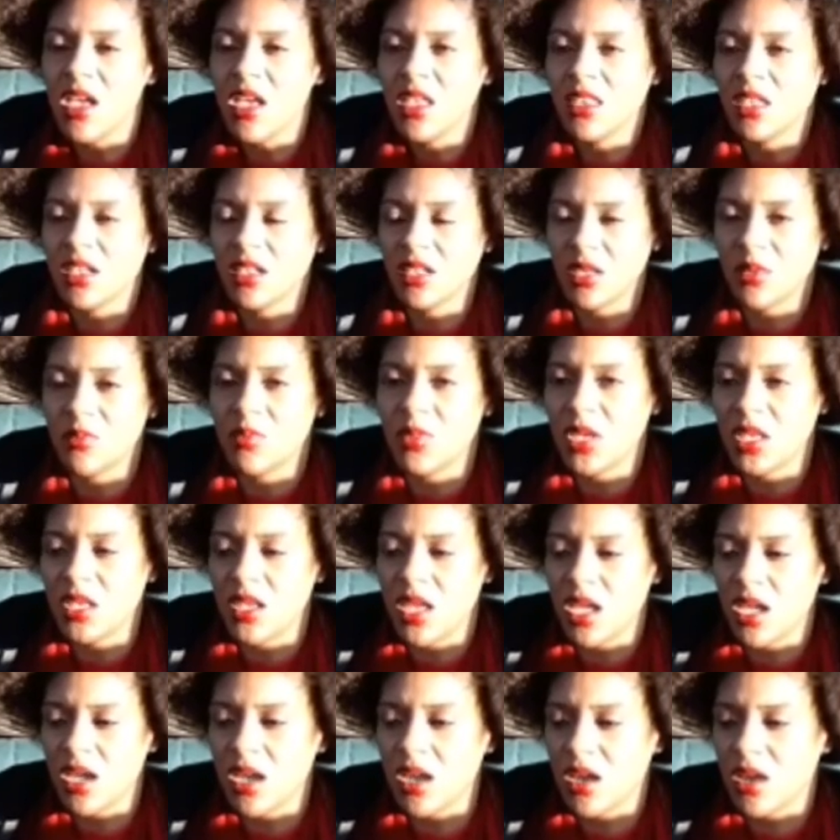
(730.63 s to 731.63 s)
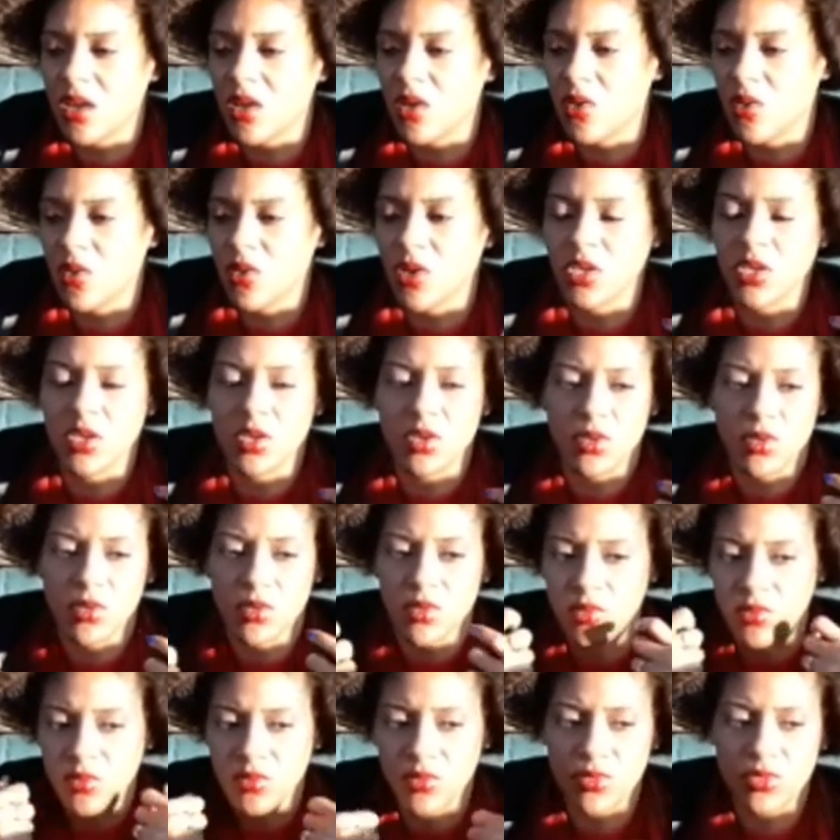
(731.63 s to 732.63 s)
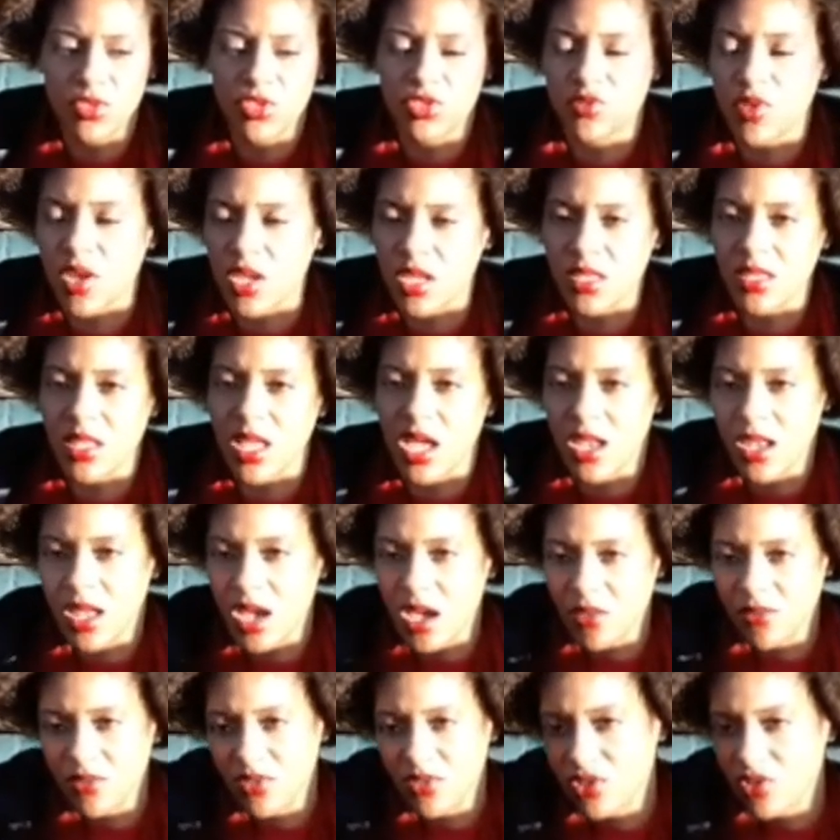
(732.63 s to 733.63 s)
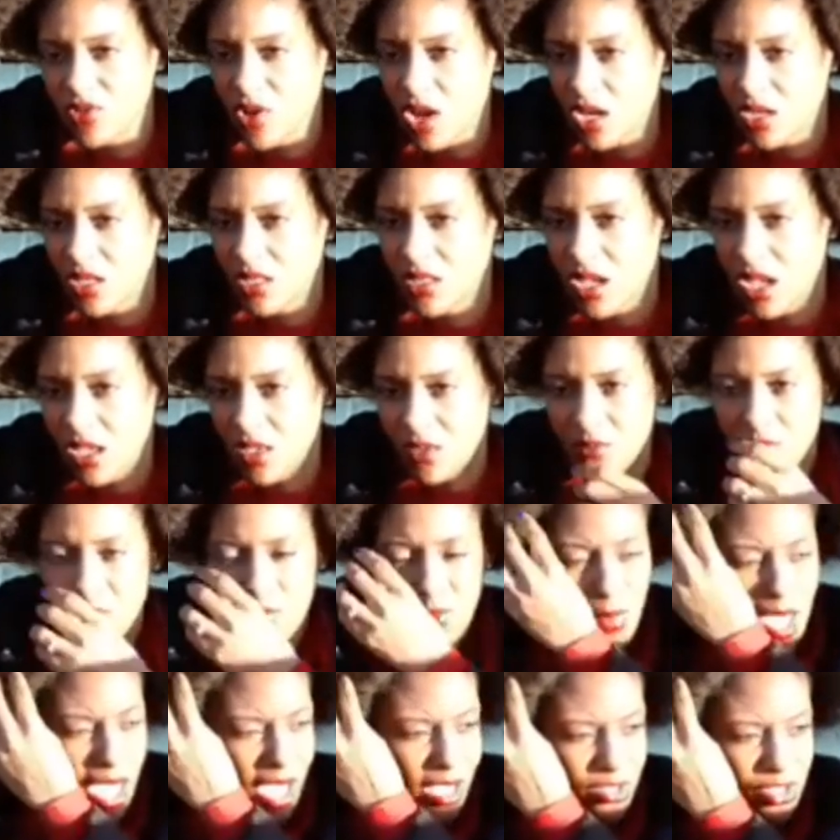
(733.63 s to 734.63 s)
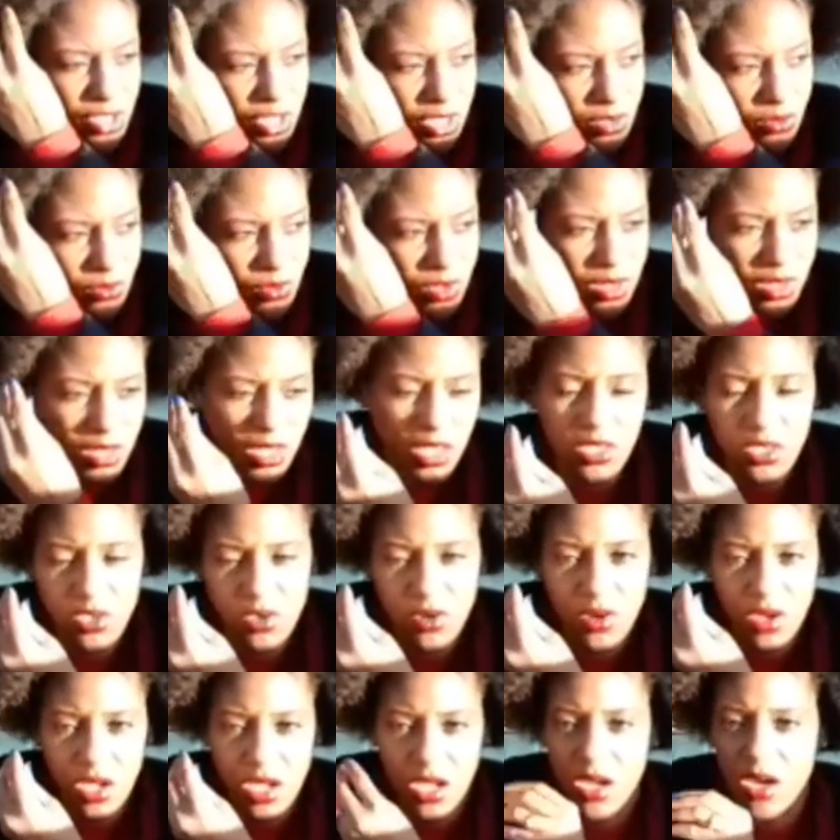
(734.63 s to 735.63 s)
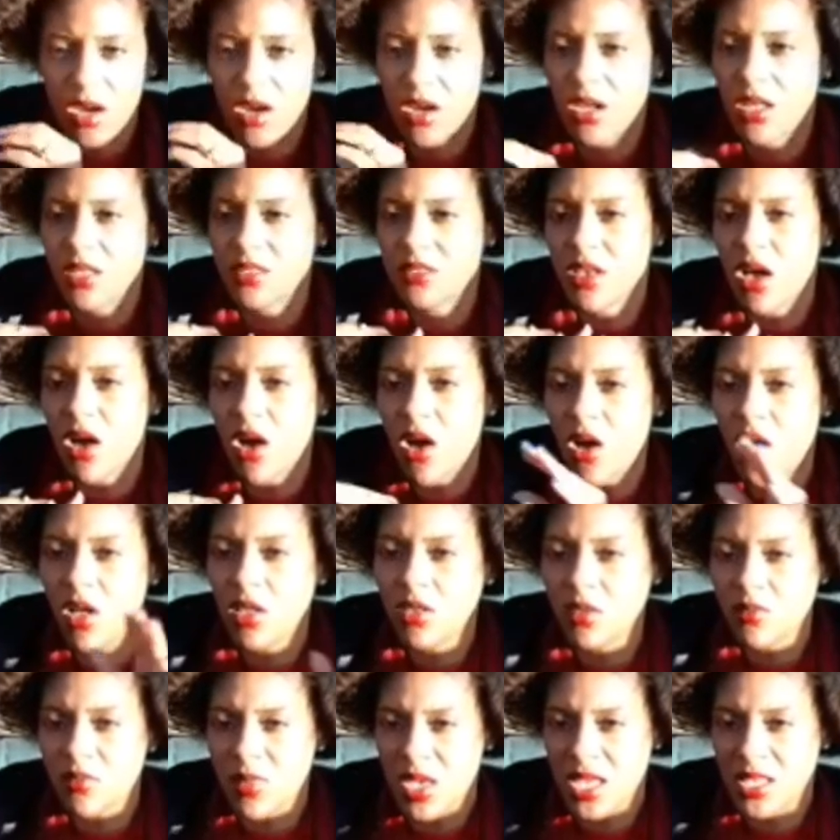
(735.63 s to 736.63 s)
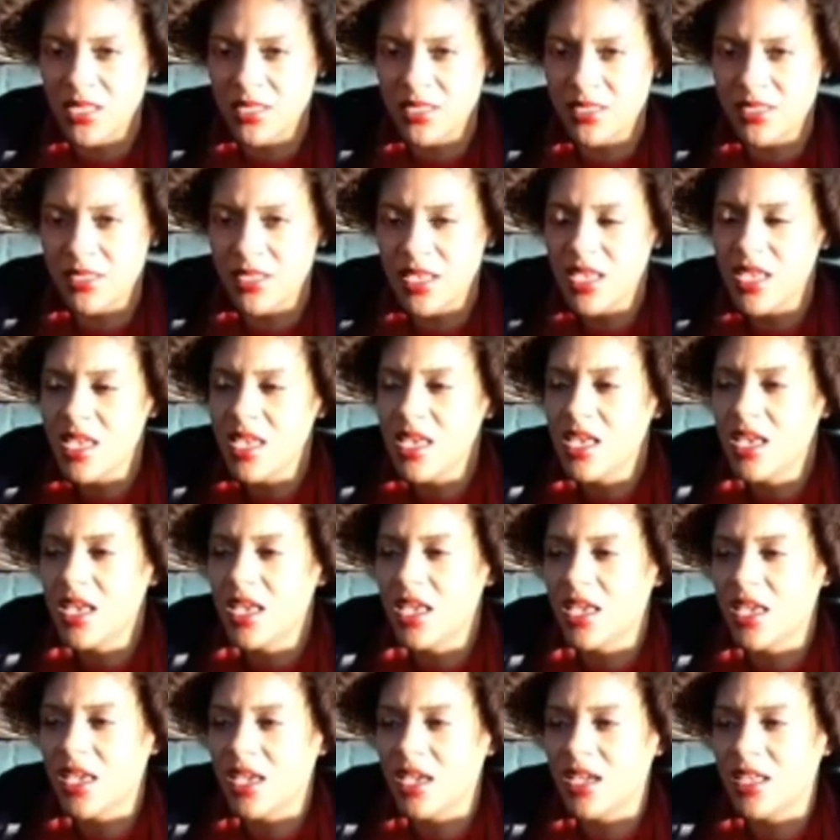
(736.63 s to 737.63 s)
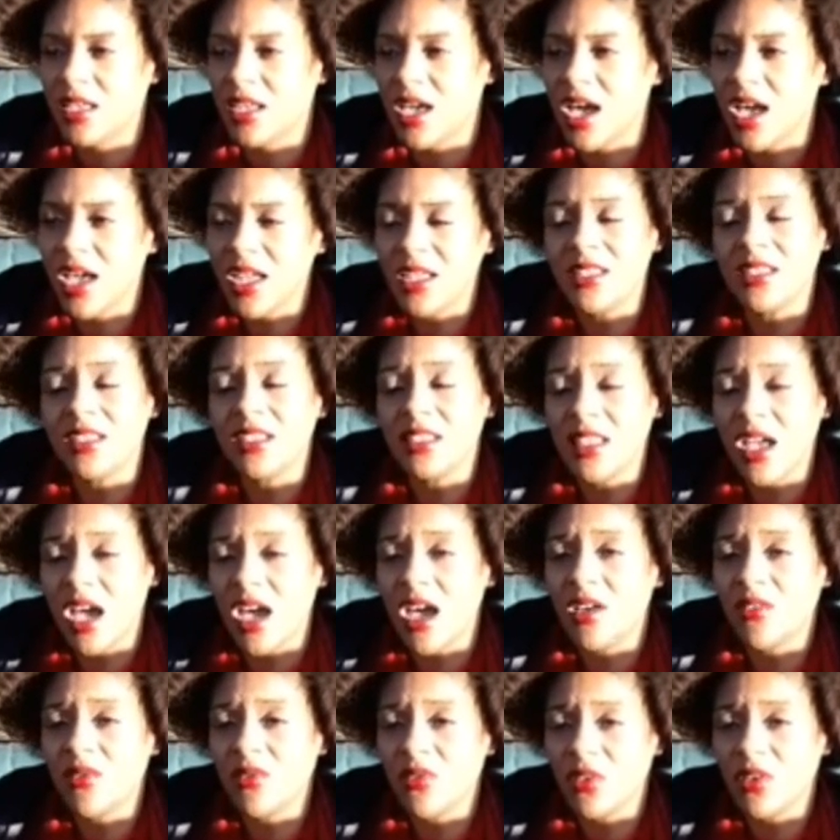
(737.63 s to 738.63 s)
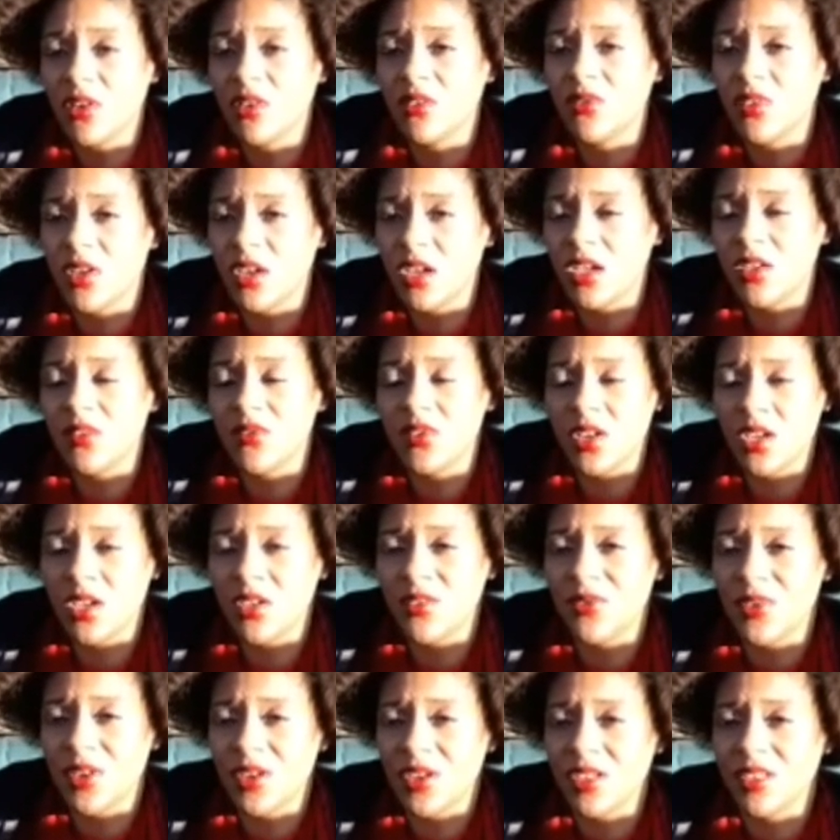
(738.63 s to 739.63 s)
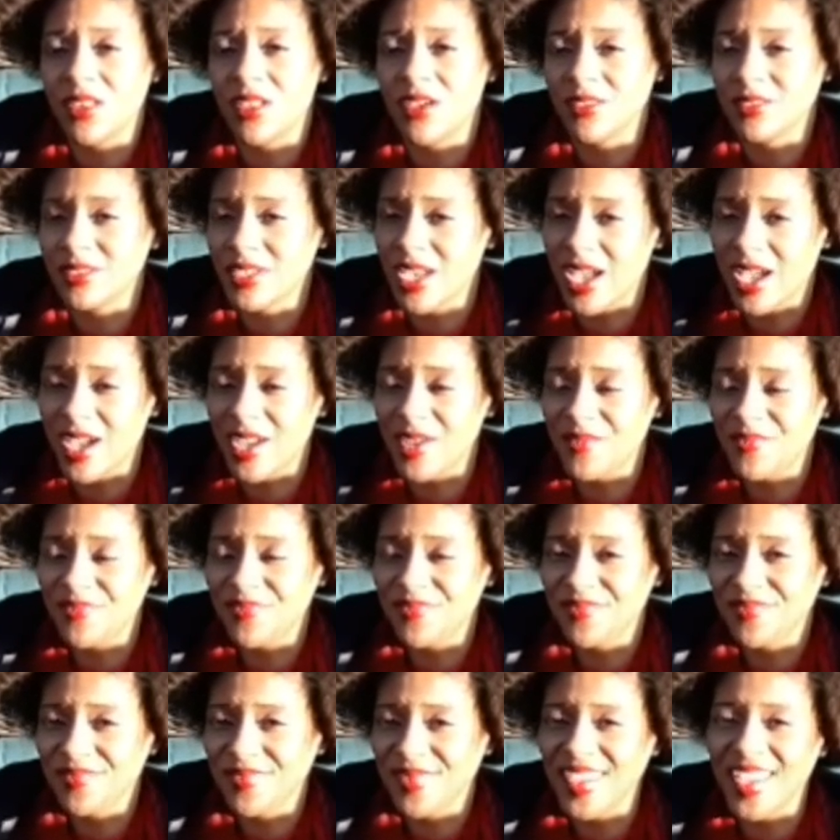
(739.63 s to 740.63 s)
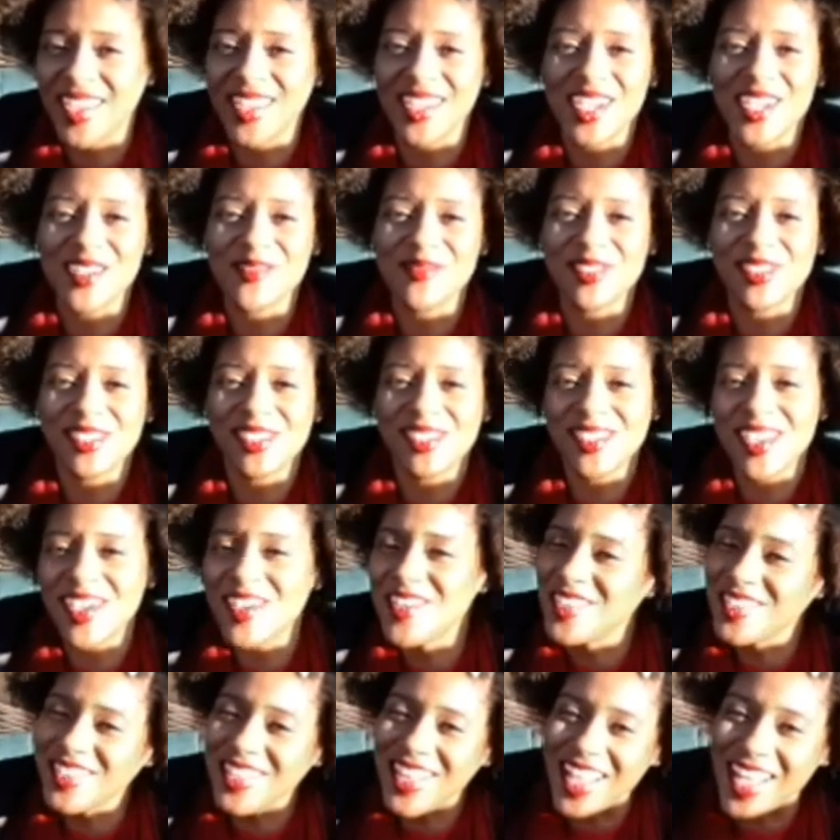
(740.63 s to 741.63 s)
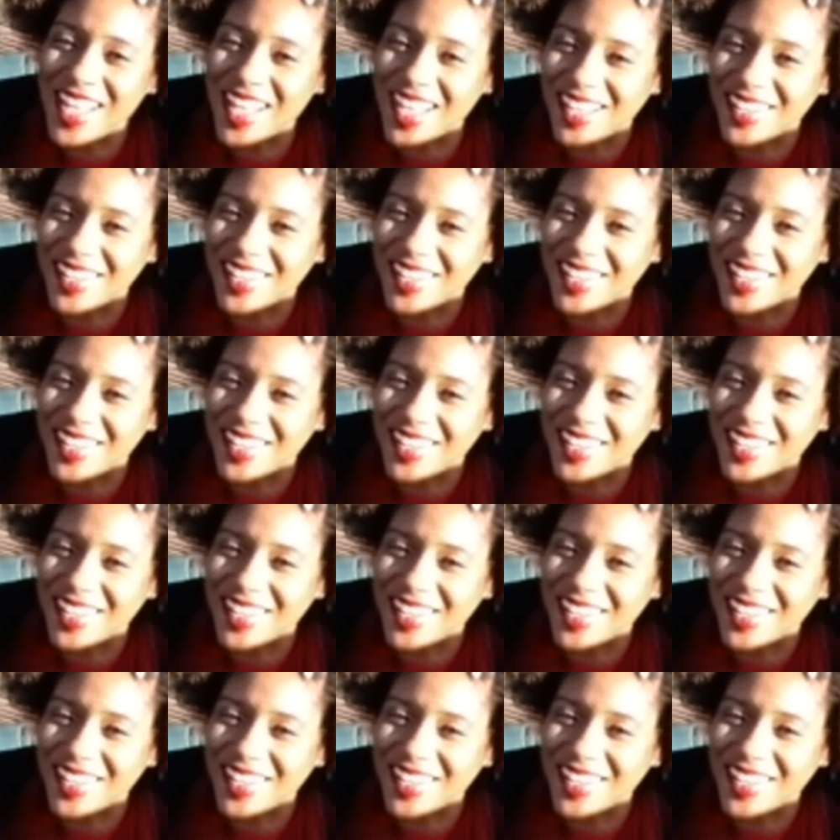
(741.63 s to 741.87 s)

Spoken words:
the clip-in hair, or you straighten that out to try to like match it with like your hair. It's all a mess, and I did that for a very long time, and I'm so glad